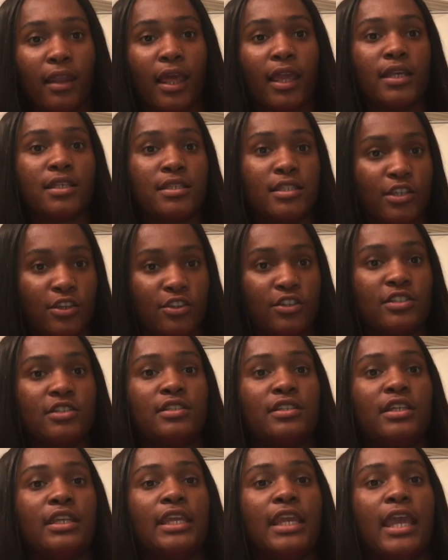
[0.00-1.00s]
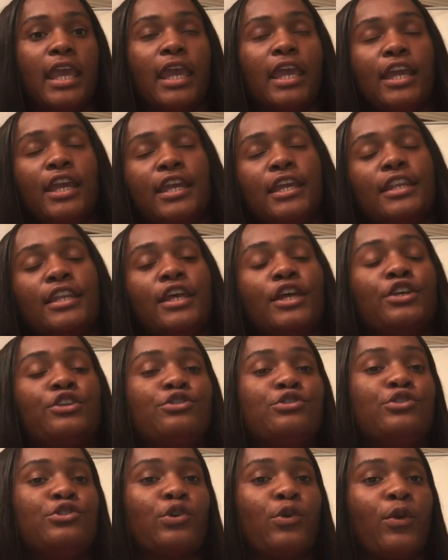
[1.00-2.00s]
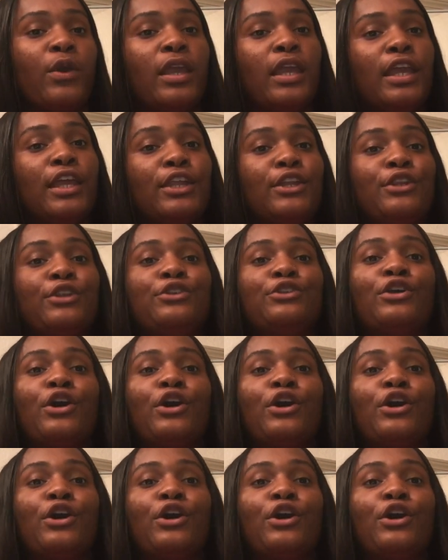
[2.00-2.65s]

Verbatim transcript: Like, seriously, enjoy it.